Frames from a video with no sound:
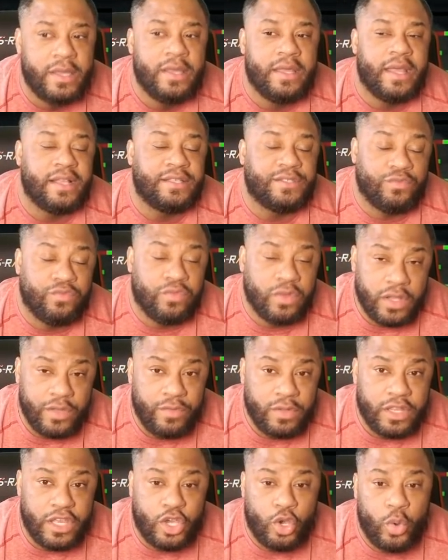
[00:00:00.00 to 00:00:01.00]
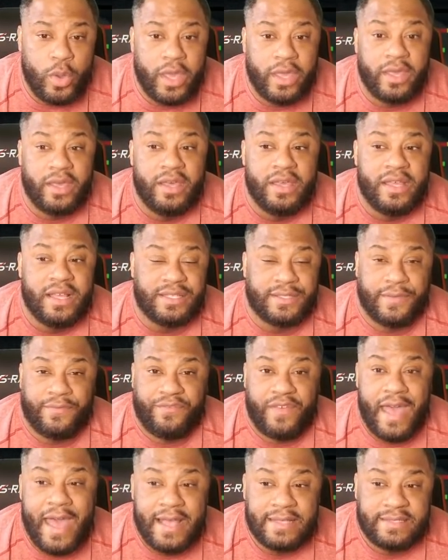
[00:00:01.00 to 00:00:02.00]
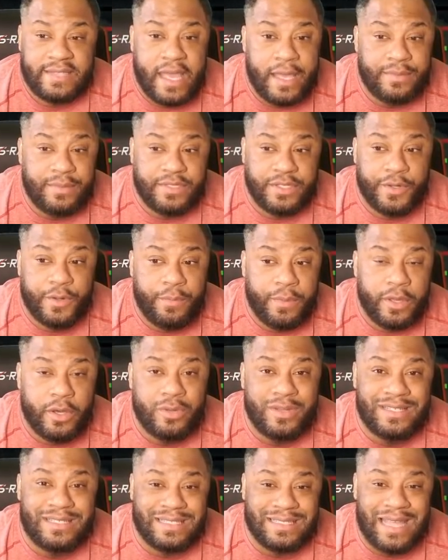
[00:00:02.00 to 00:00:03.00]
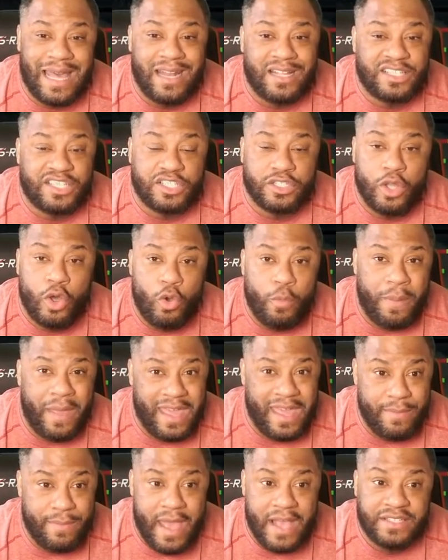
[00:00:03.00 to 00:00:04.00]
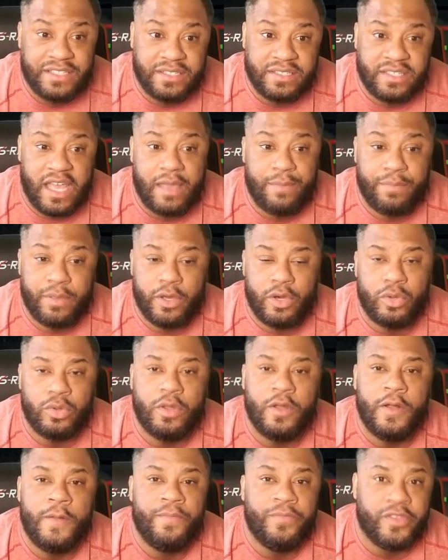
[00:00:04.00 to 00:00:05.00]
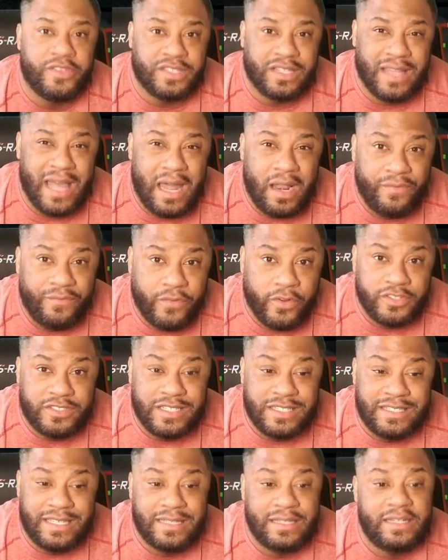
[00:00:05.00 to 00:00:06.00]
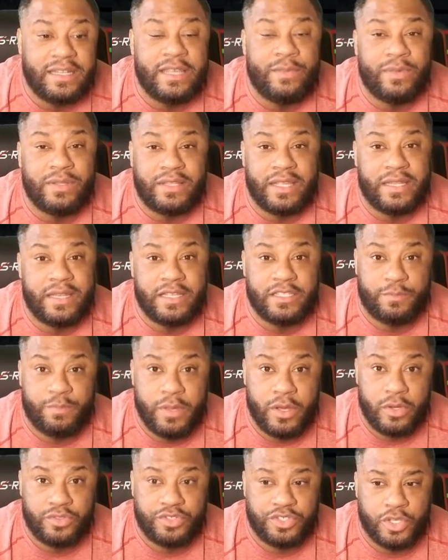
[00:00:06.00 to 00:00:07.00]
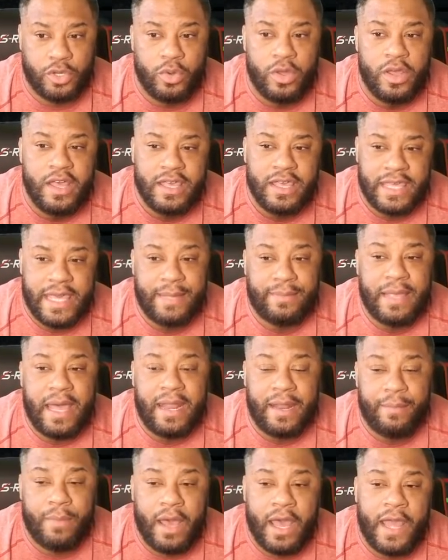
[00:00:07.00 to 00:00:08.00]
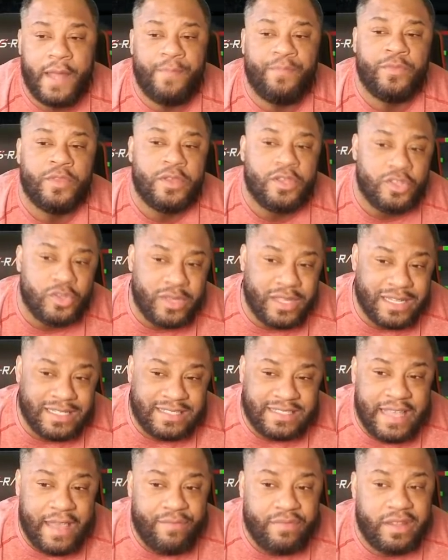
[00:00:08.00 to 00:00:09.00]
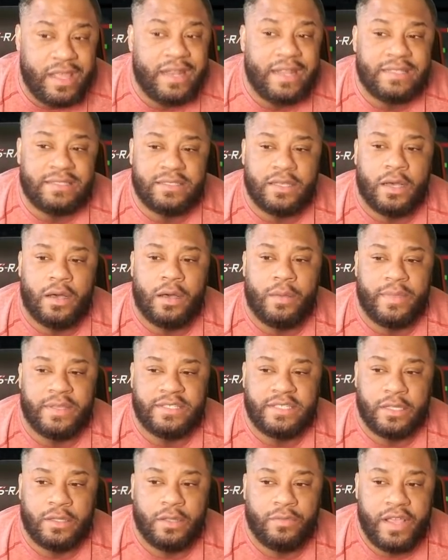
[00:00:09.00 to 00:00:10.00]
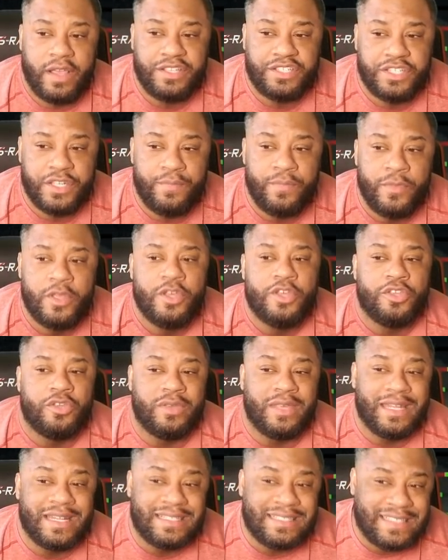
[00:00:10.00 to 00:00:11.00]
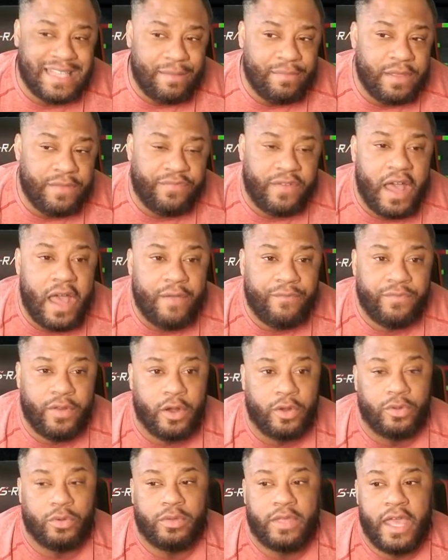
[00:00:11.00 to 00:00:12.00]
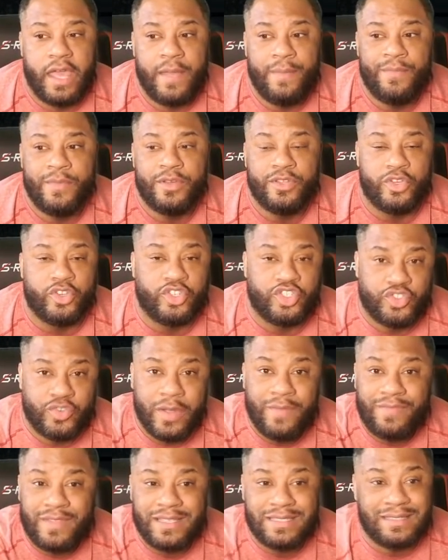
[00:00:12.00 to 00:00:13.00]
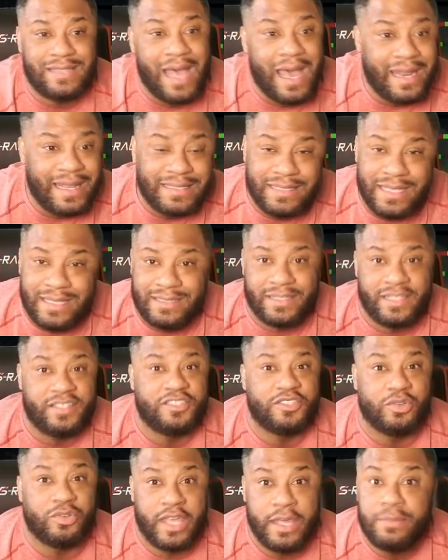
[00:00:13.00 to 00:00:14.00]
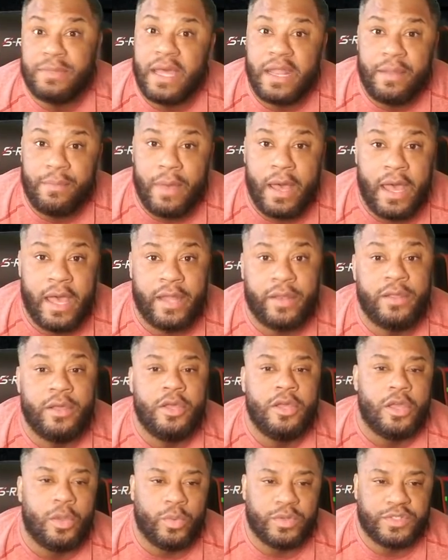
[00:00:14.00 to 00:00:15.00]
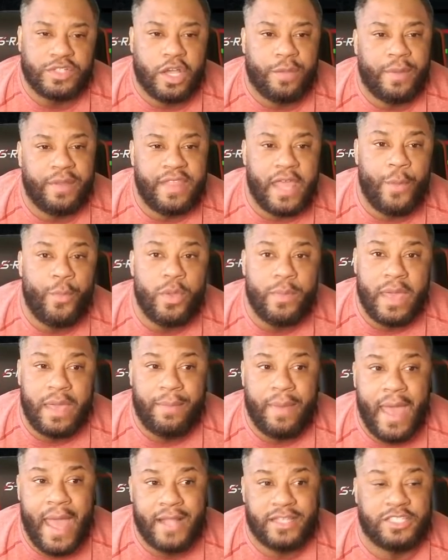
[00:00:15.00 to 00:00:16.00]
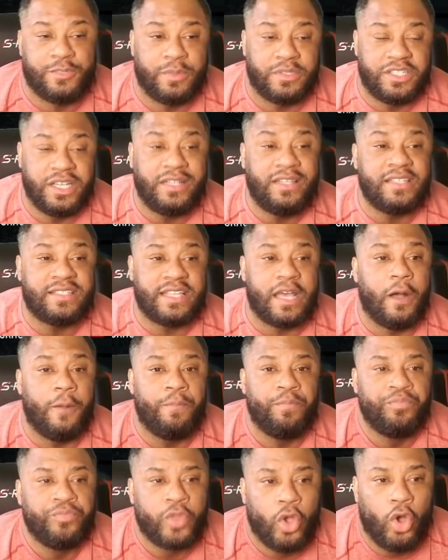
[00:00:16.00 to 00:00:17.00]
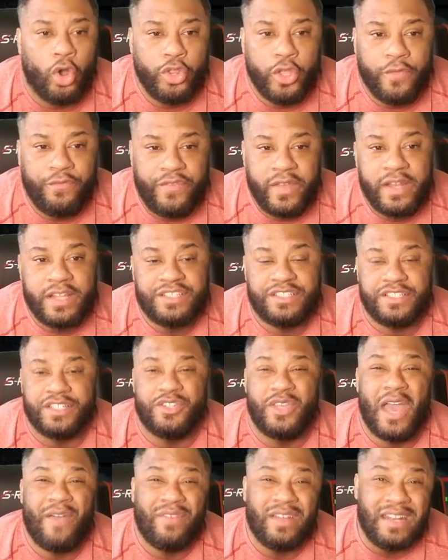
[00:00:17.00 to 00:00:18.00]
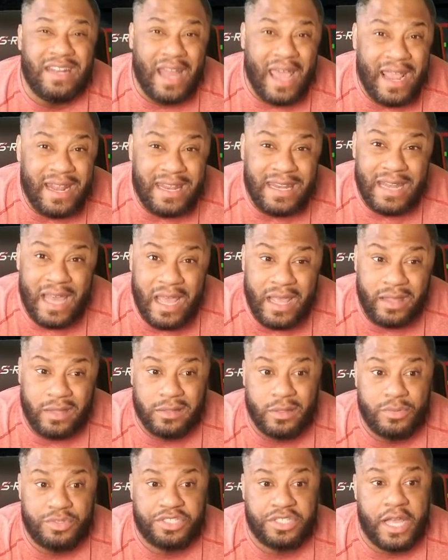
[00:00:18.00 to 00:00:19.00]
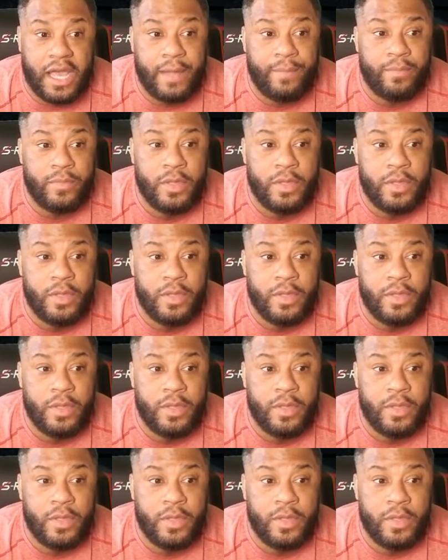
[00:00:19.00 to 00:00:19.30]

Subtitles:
It's really, really quick. It's a fast type center build. This is not a slow paint mashing type build. There's a lot of versatility within this build, so keep that in mind. You get a 78 acceleration, you get a 75 vert, okay? Your strength is non-existent, so keep that in mind. We'll talk about that when we make badges. But check this out. On your finishing, you have a 99 close shot,